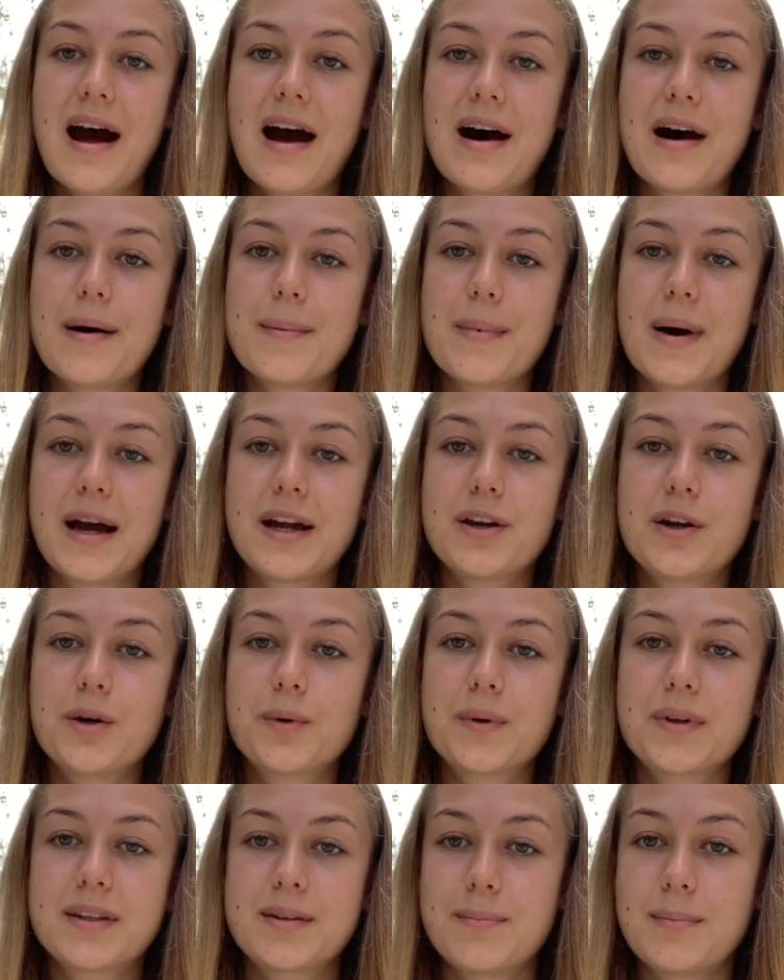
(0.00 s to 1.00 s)
I know
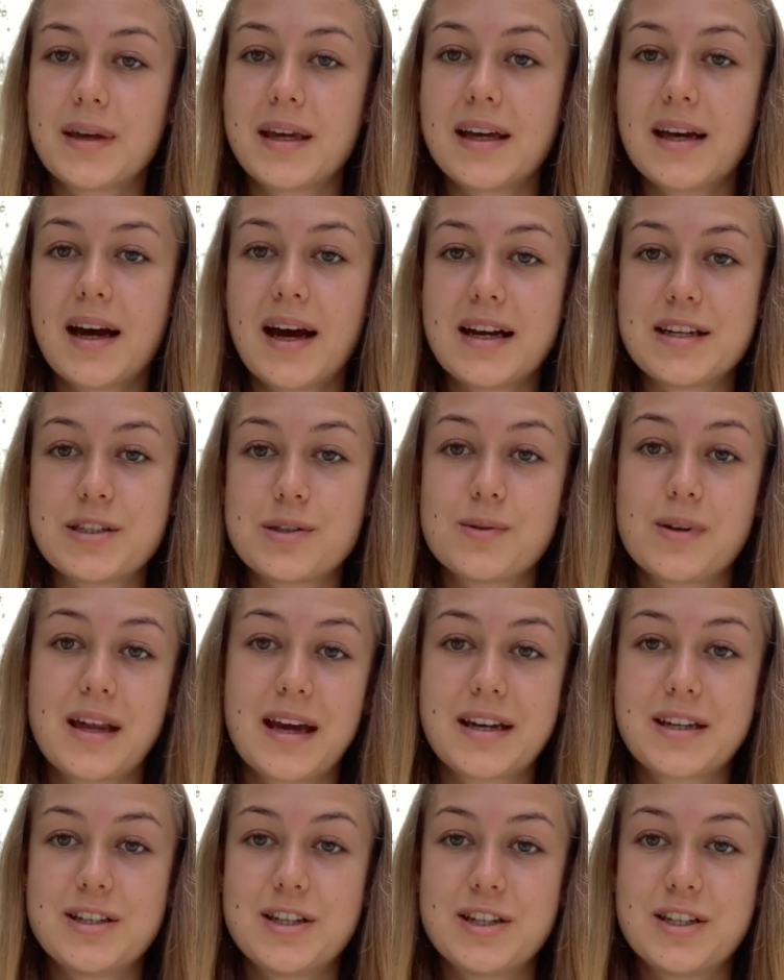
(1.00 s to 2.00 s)
with me, I do
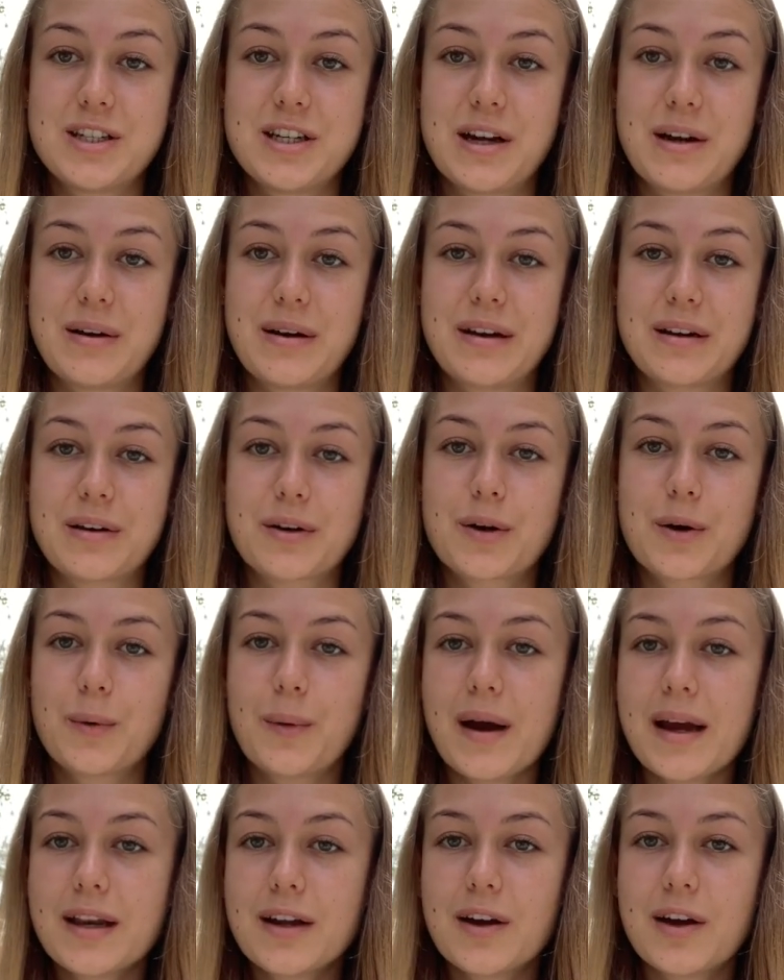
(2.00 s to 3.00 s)
like to share it
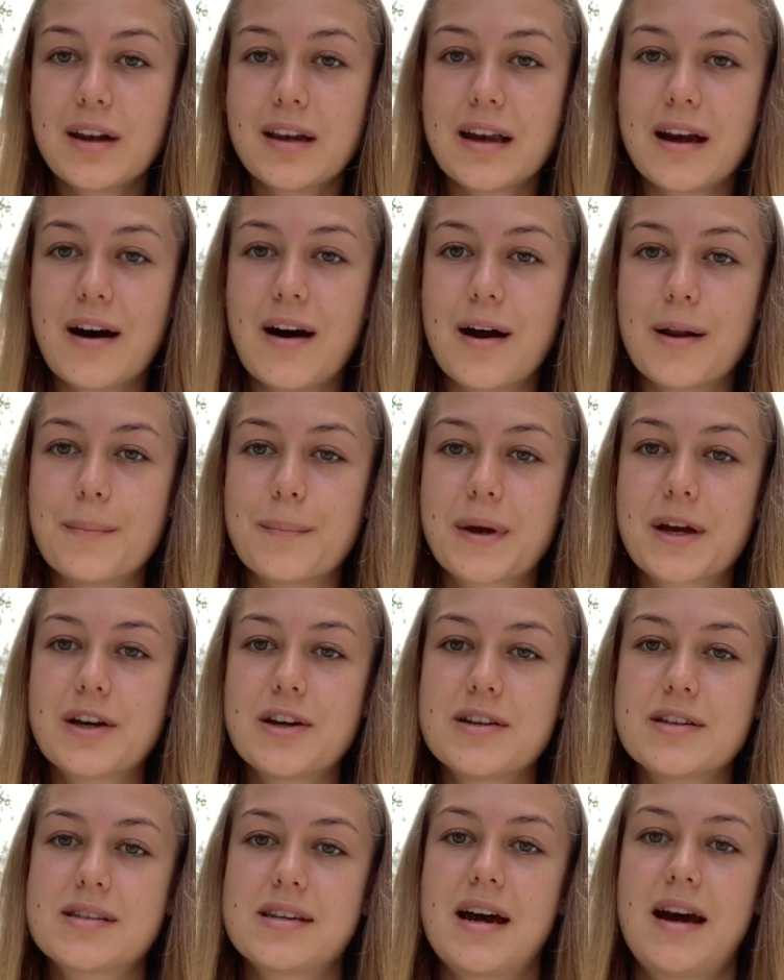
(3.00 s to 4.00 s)
quite early on
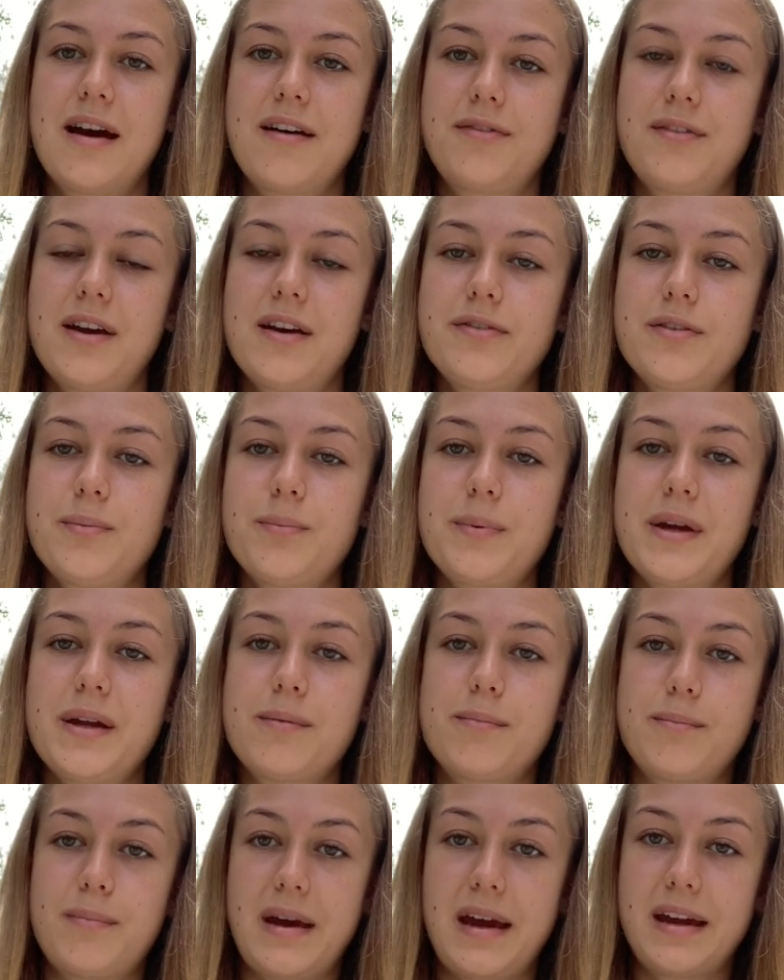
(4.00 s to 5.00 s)
because I've never
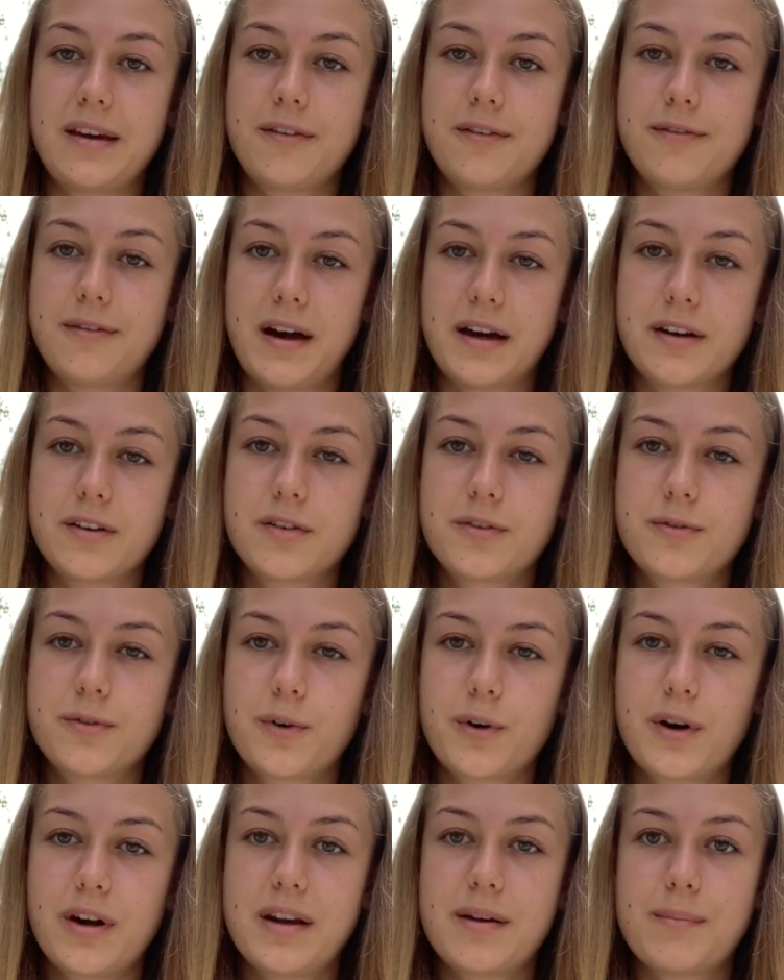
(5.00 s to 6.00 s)
been made fun of
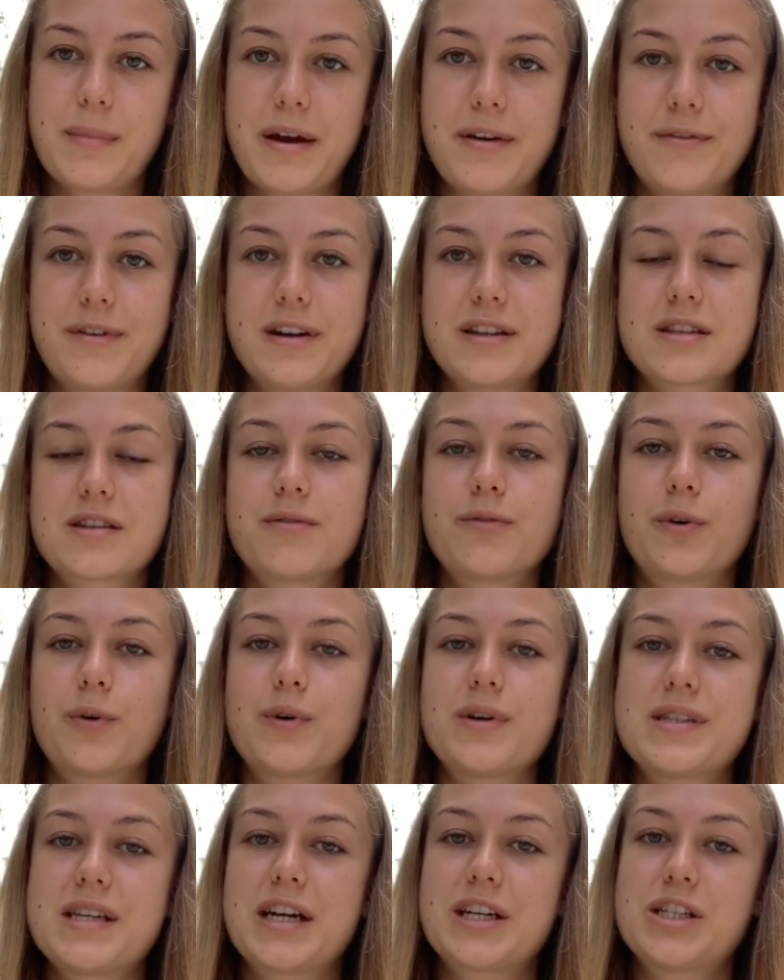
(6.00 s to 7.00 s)
for it, and my friends have
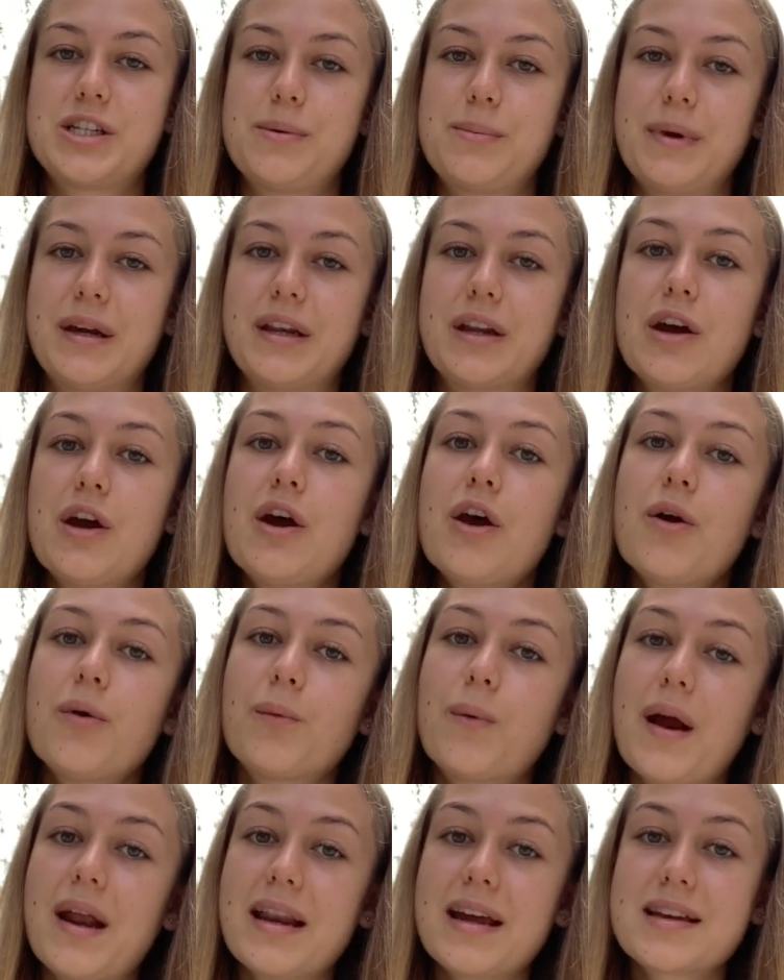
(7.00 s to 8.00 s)
always actually been
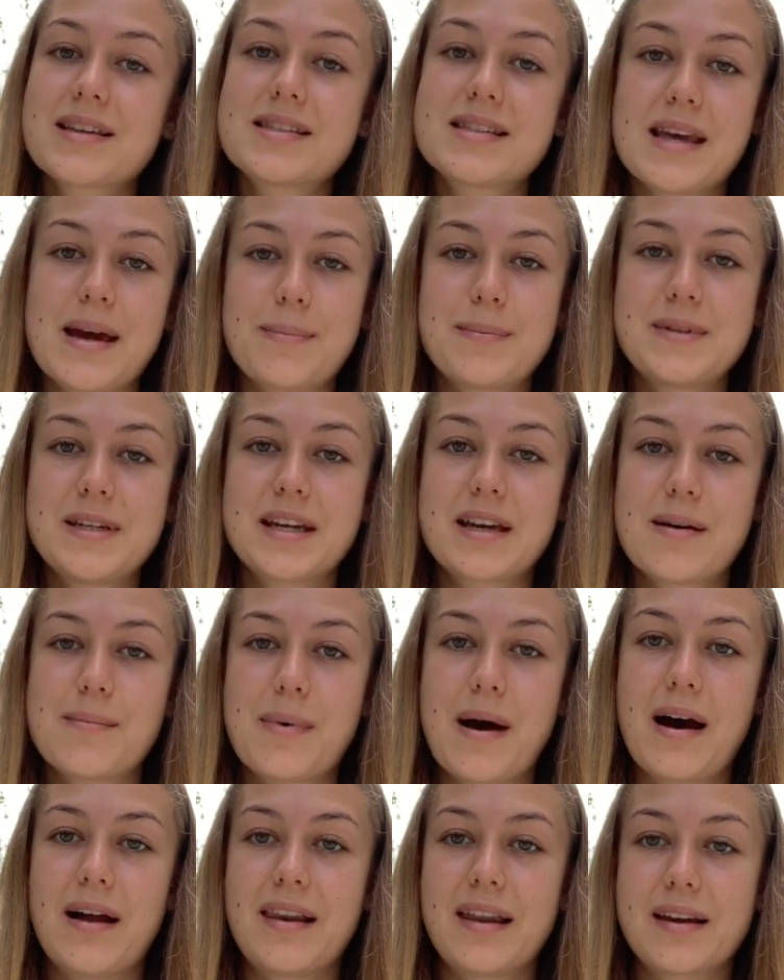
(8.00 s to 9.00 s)
really accepting
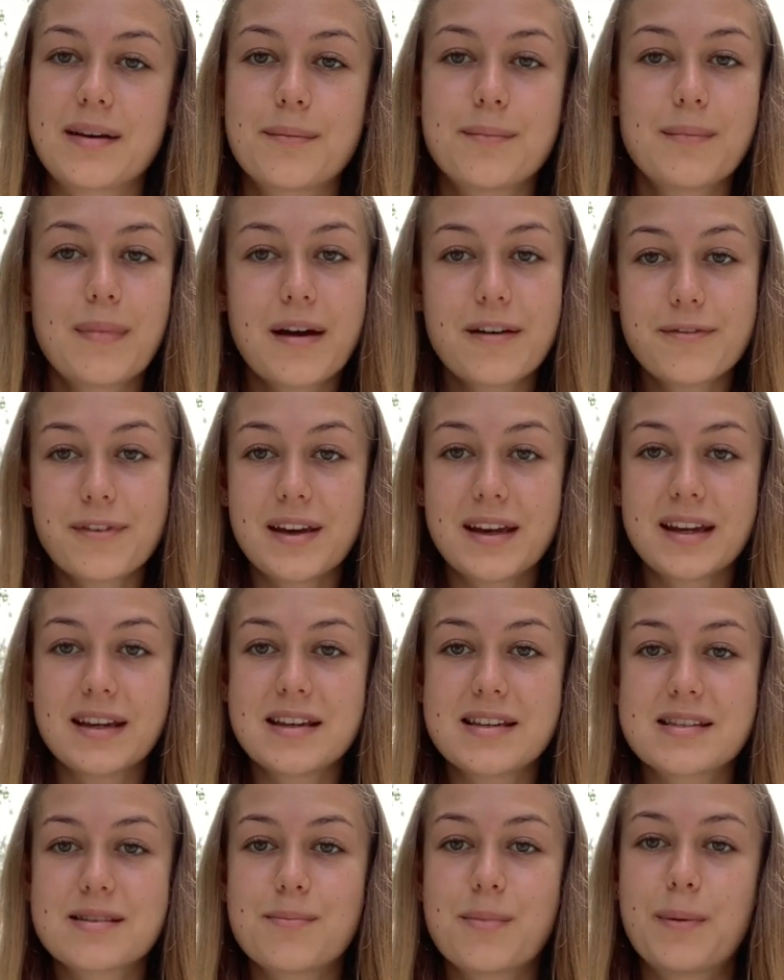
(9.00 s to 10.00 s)
about like my
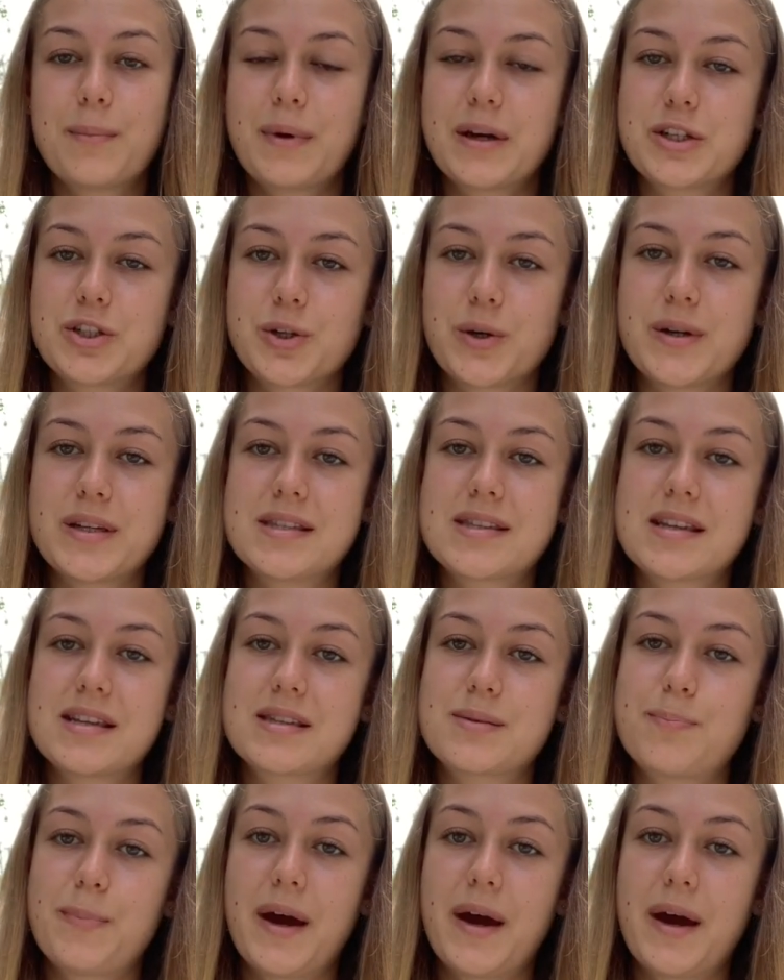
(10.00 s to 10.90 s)
veganism and my choices.